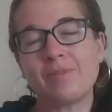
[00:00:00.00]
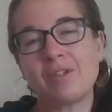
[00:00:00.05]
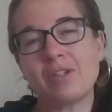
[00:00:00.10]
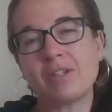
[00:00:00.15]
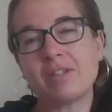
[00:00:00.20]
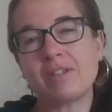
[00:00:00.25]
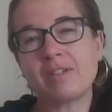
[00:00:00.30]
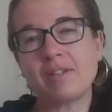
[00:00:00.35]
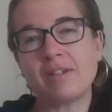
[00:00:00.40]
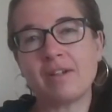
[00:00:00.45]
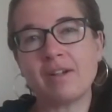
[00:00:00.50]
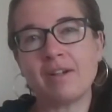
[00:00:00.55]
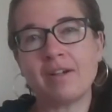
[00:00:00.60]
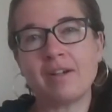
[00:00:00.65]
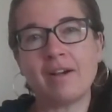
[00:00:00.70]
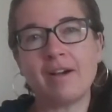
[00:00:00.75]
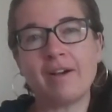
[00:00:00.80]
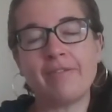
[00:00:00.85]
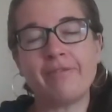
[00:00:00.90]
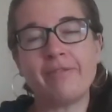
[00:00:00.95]
Just
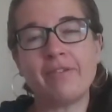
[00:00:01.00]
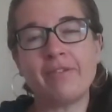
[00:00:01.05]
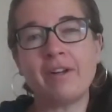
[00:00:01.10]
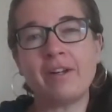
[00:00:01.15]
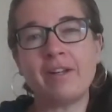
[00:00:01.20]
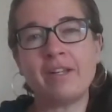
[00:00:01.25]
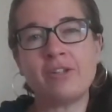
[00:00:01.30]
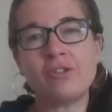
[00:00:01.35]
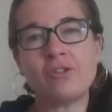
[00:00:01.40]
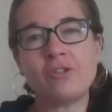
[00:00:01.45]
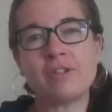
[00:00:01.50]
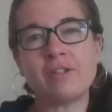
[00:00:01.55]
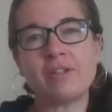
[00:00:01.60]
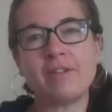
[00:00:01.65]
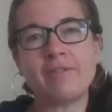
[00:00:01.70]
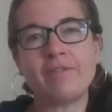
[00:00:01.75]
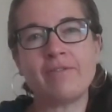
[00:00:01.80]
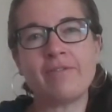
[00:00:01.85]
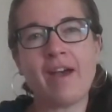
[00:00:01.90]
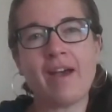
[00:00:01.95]
a fun and
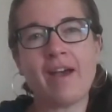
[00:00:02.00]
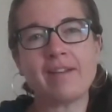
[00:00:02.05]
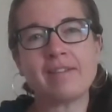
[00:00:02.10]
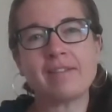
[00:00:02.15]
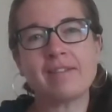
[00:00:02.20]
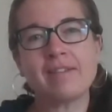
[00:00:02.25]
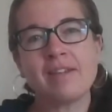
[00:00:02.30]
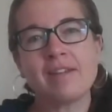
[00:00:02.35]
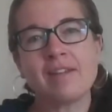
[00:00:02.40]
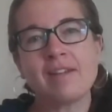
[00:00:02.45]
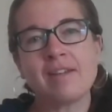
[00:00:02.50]
interesting fact,